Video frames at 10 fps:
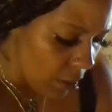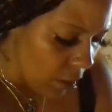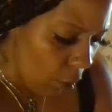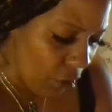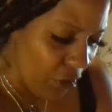
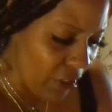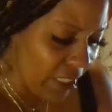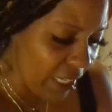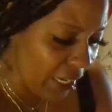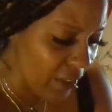or you're
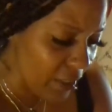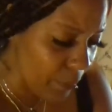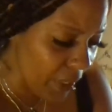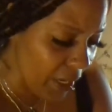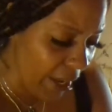scared to
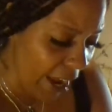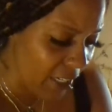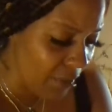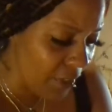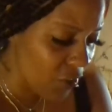be an
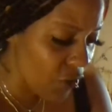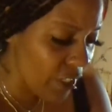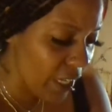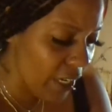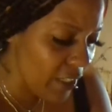activist, you're
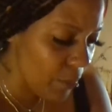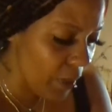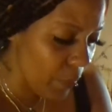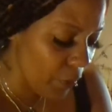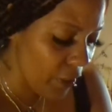scared to
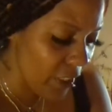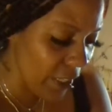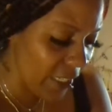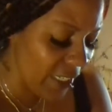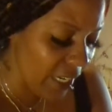be a person
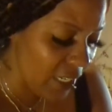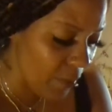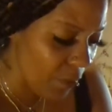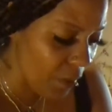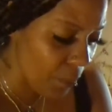that stands
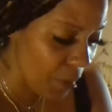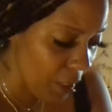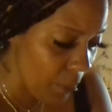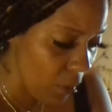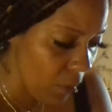up for the
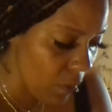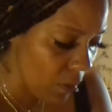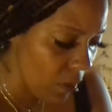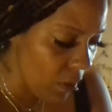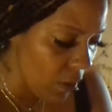people.
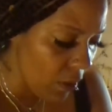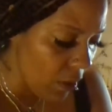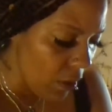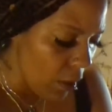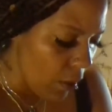
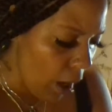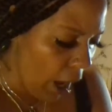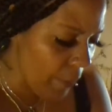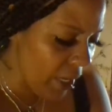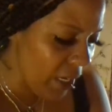
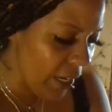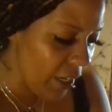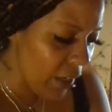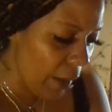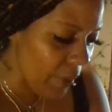I'm getting
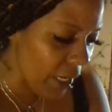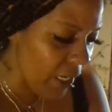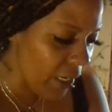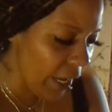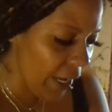that. I'm
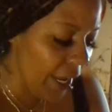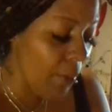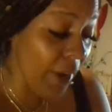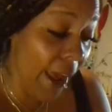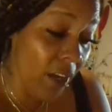getting that. It
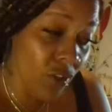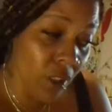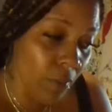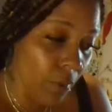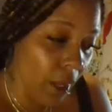would
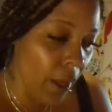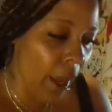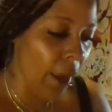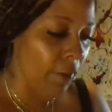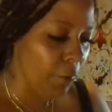actually,
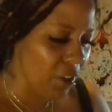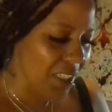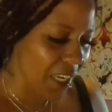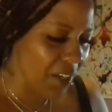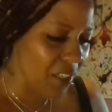if you're
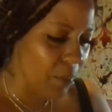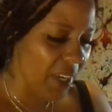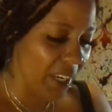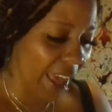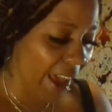scared to
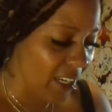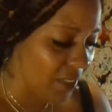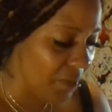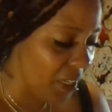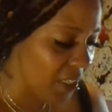be an
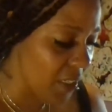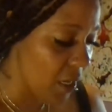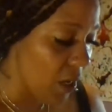activist,